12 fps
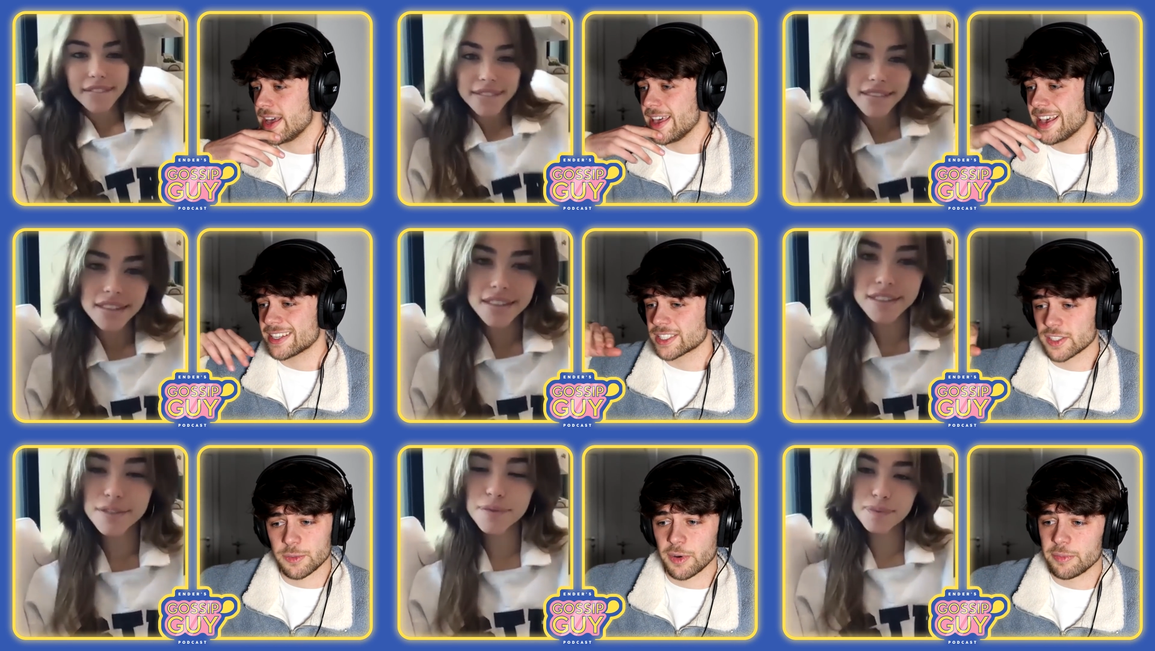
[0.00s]
Speaker 1: I
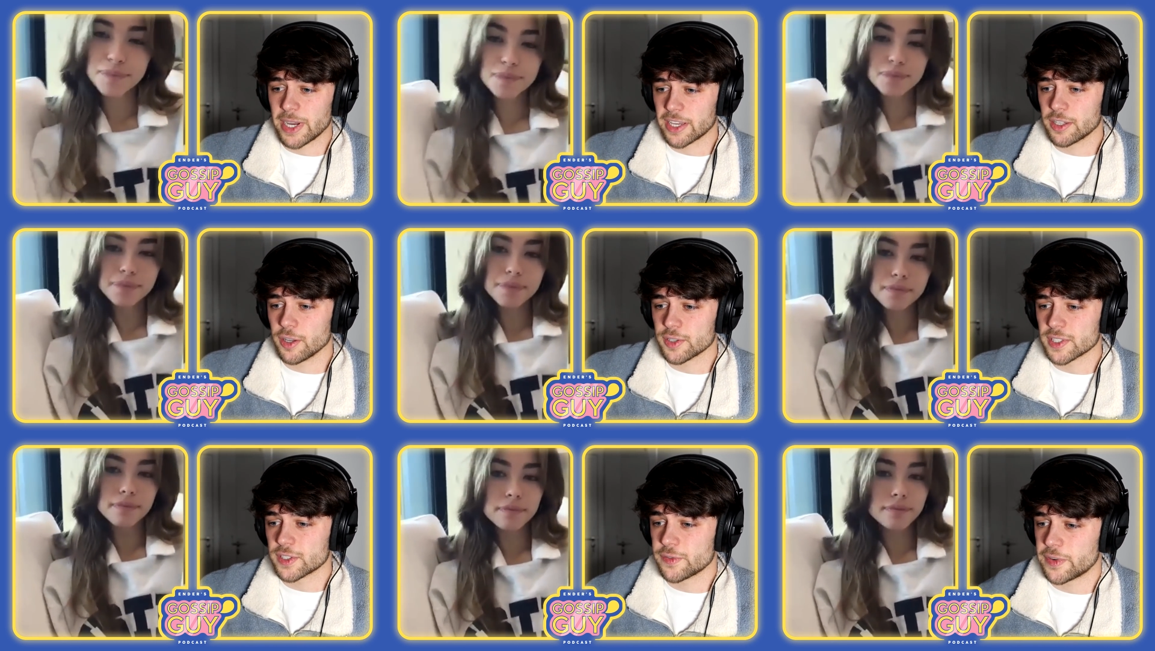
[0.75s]
asked some of my
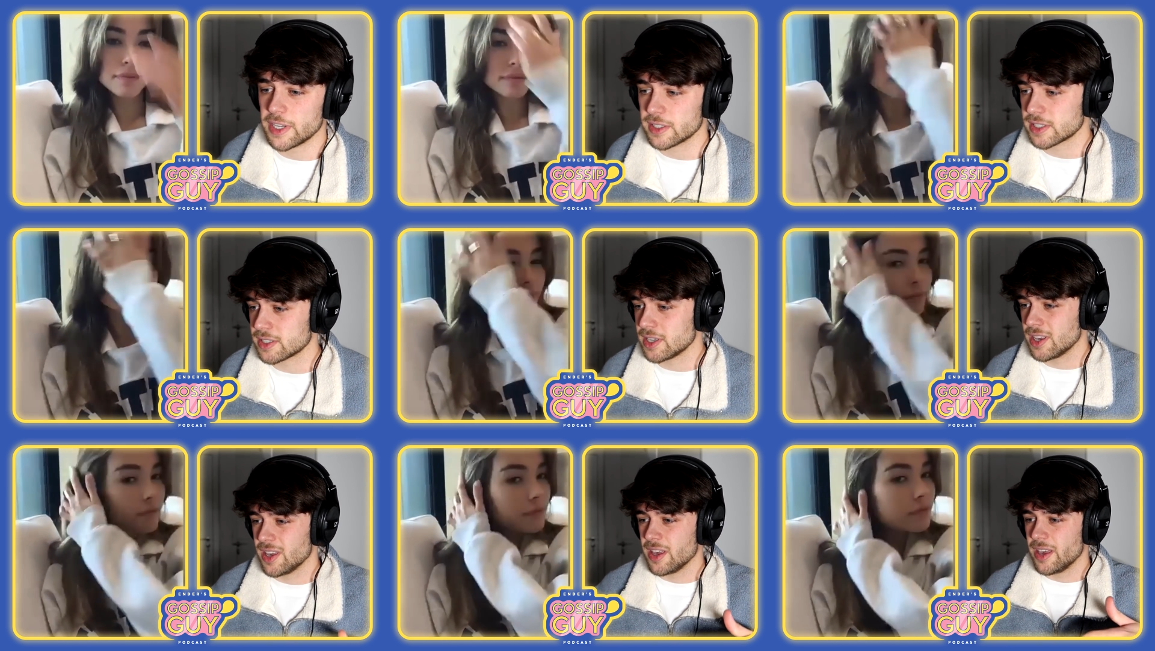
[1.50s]
closest friends.
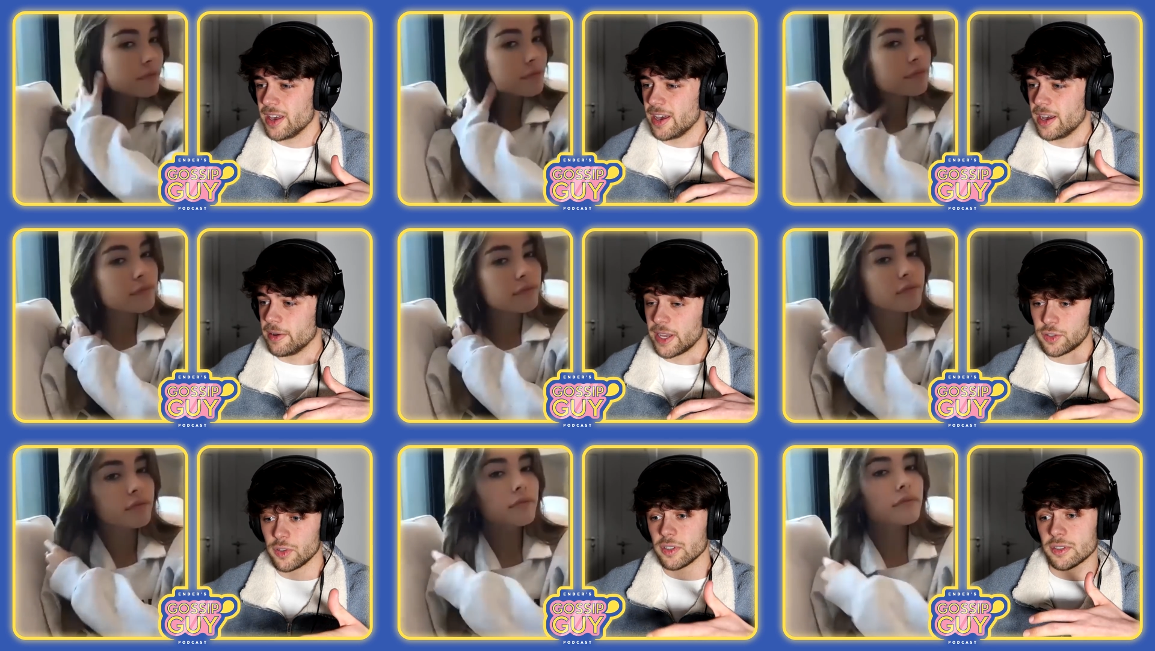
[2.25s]
Uh,
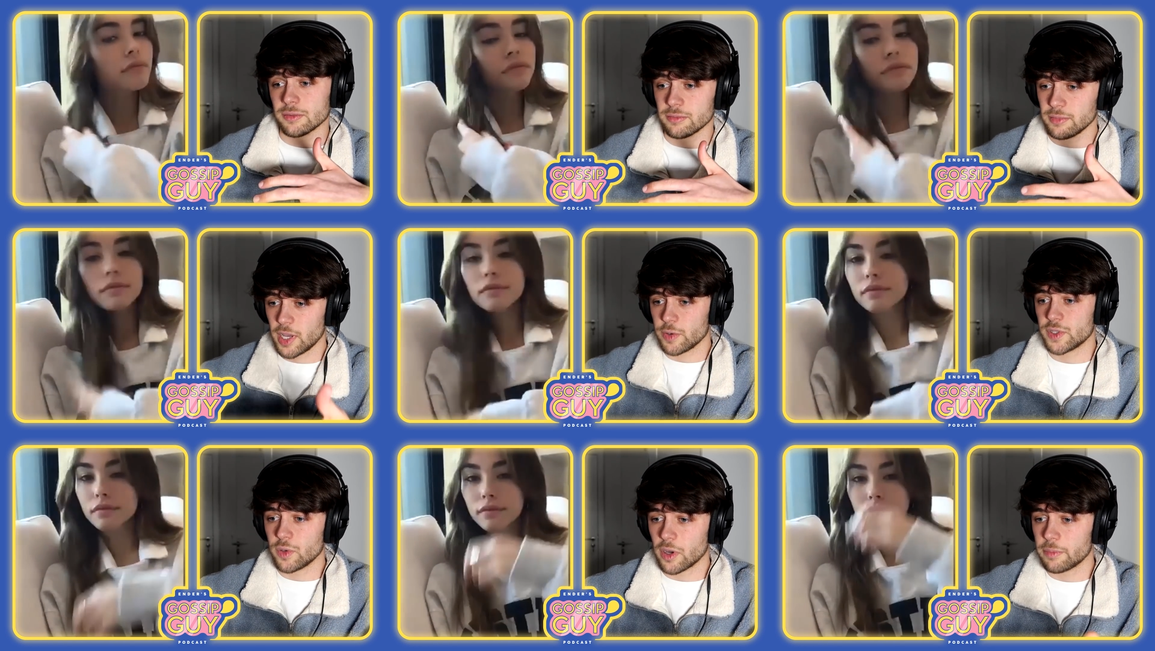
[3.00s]
I told them I
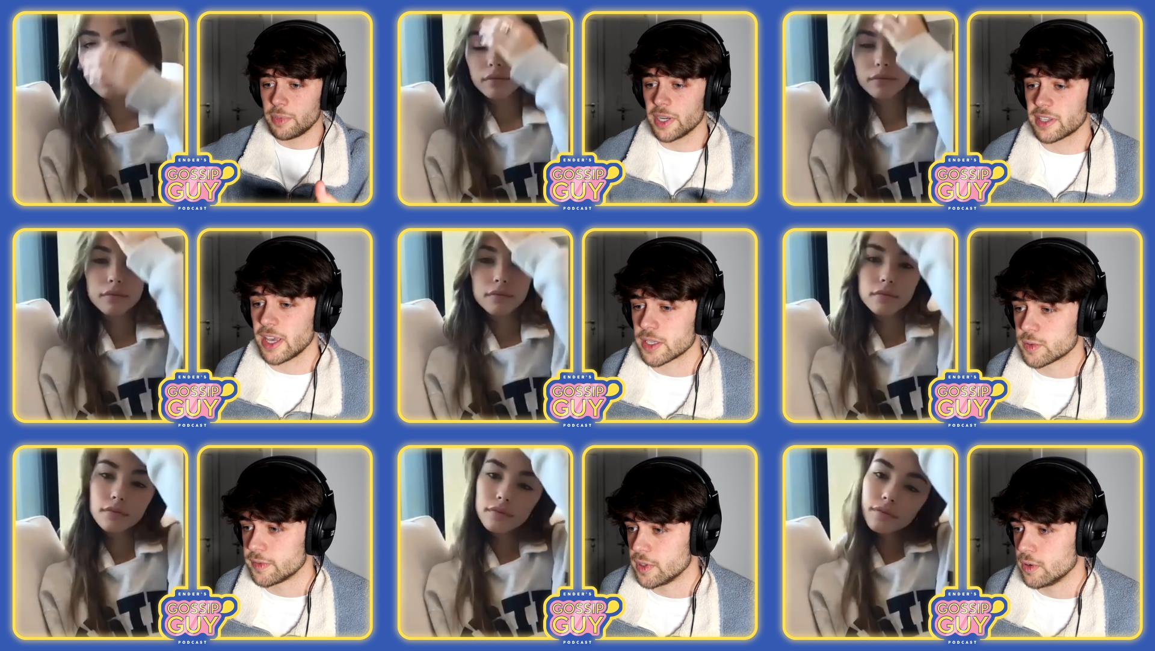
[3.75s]
was doing a
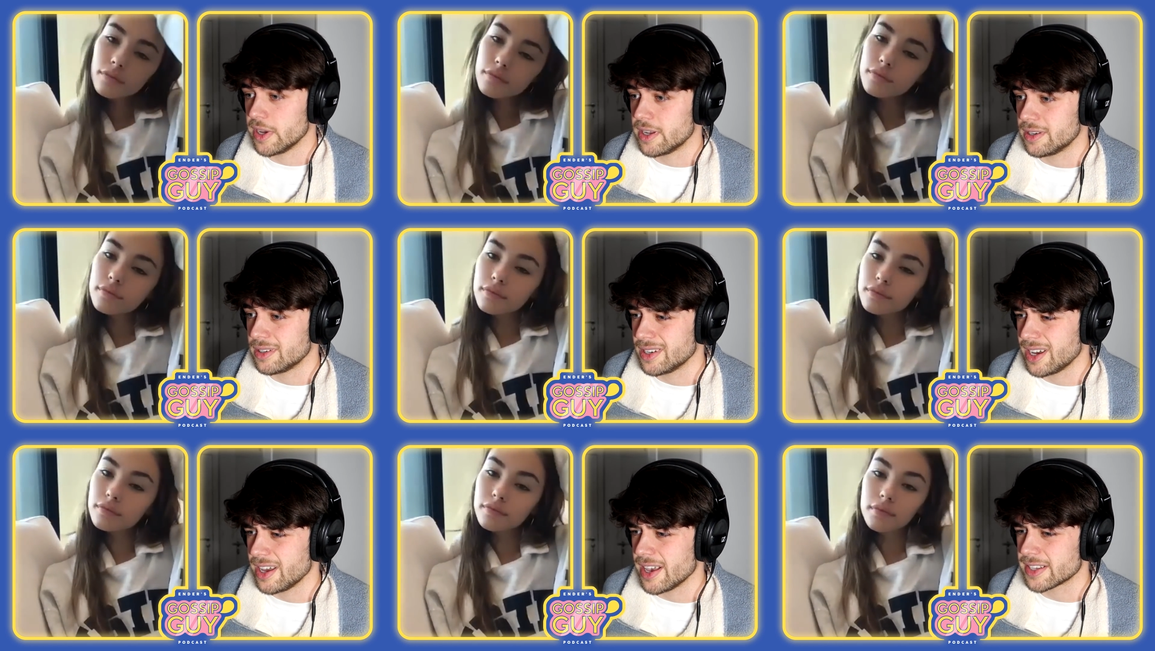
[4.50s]
podcast with you,
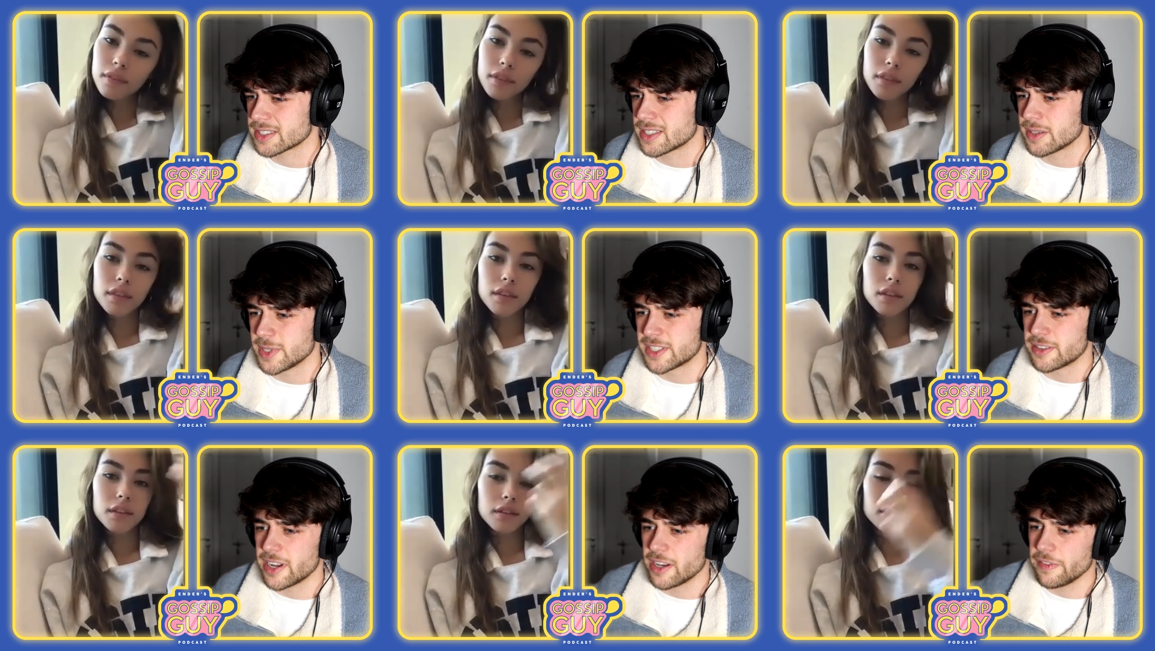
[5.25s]
and I asked them,
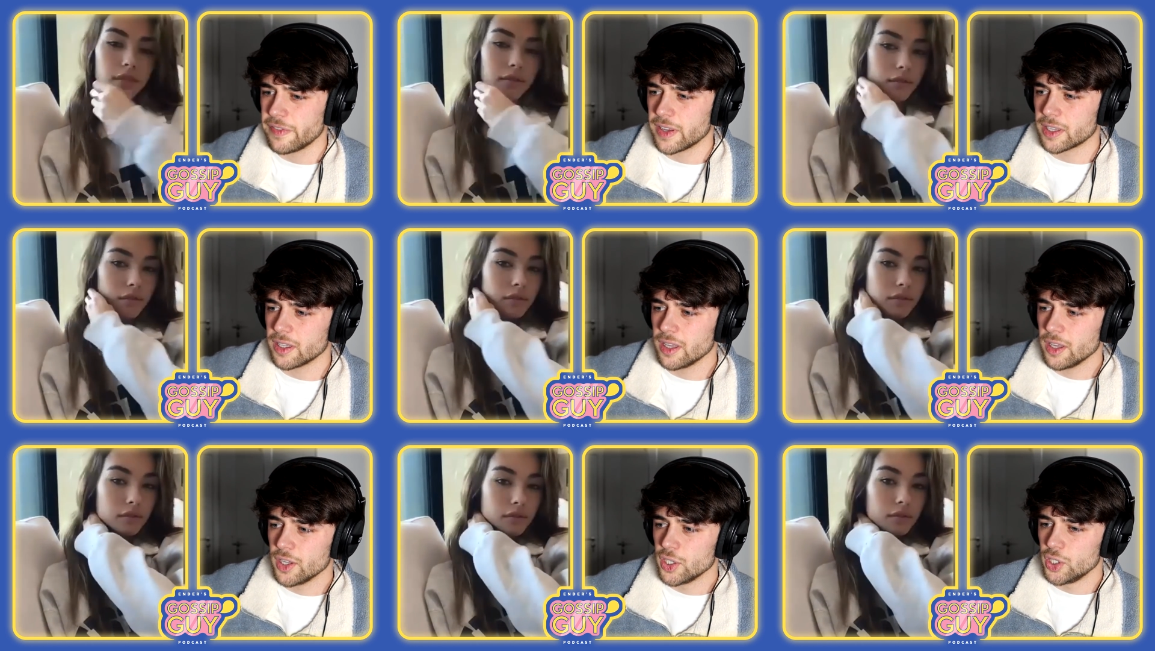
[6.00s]
is there anything
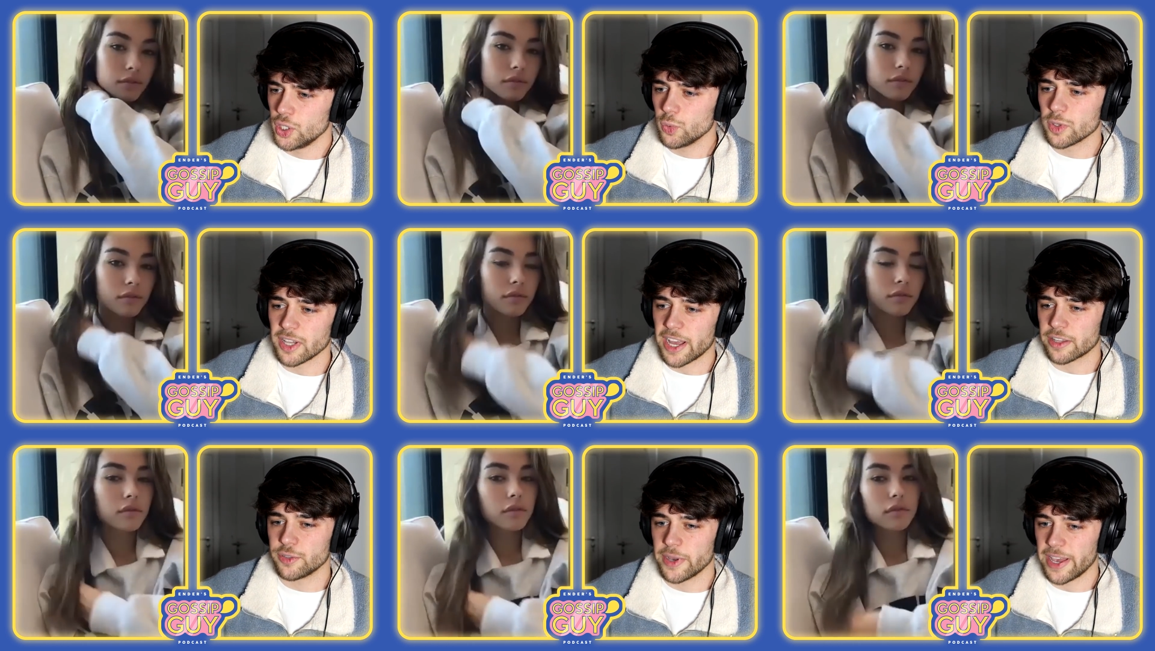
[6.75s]
you would
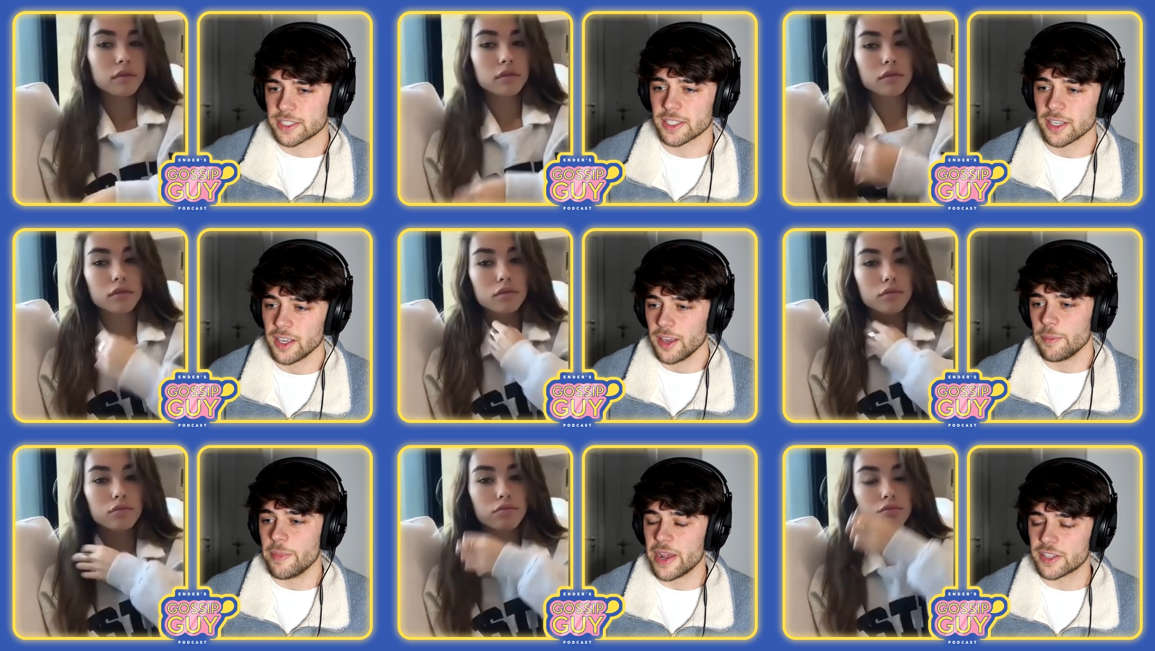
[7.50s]
like to ask
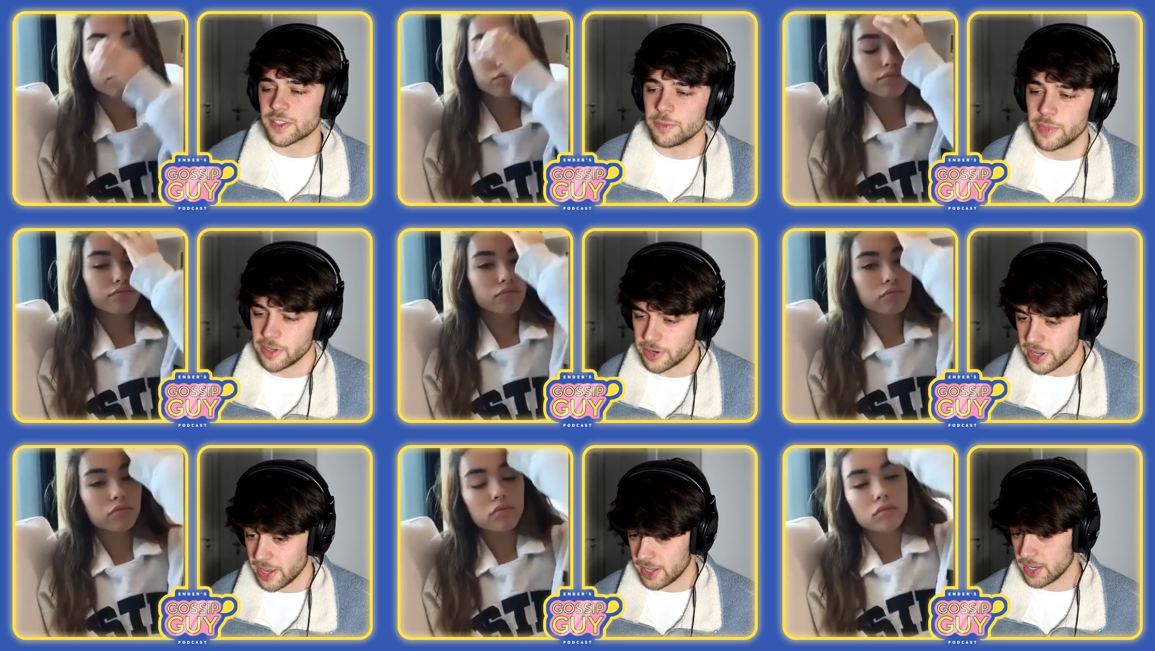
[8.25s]
Madison
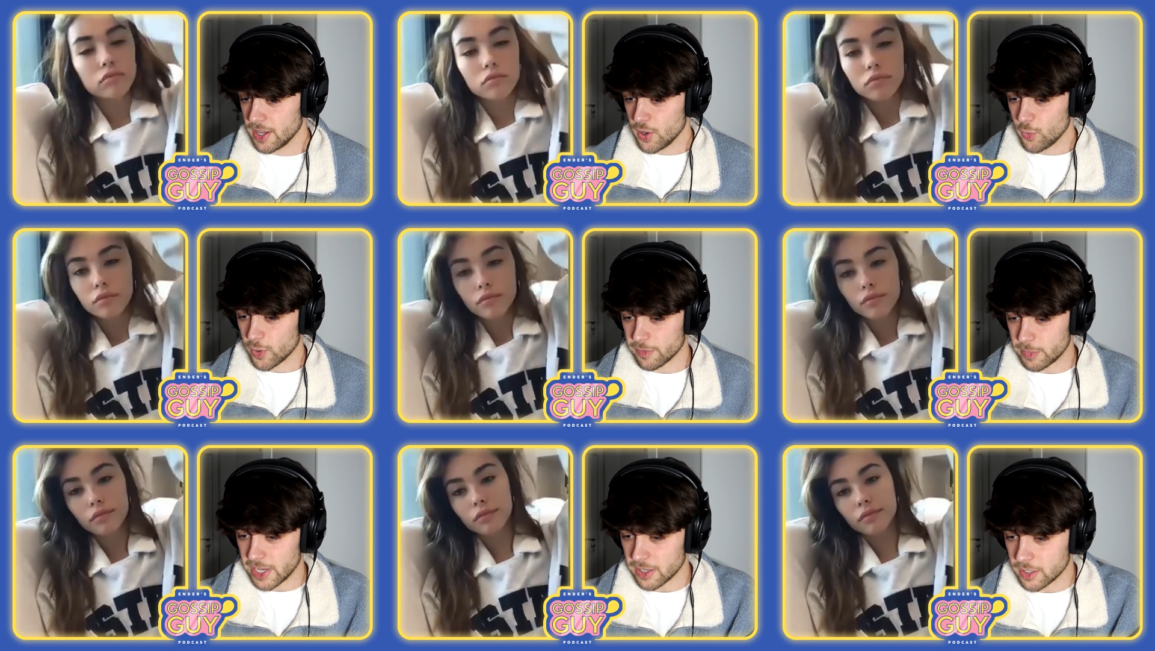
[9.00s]
Beer? And one
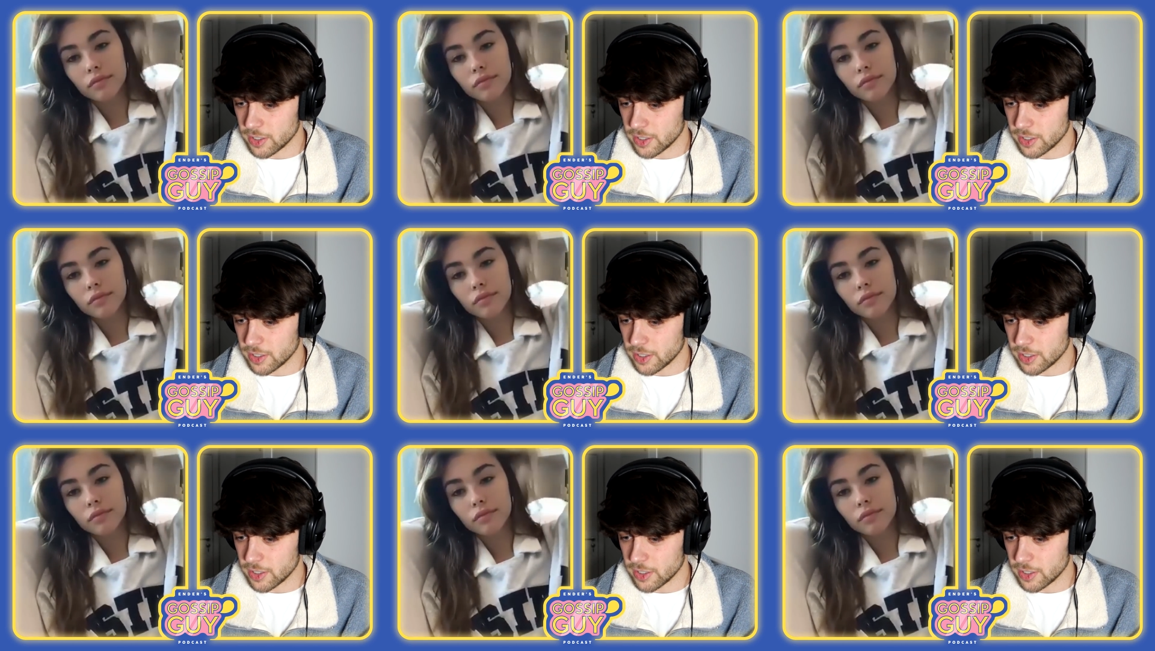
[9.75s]
of my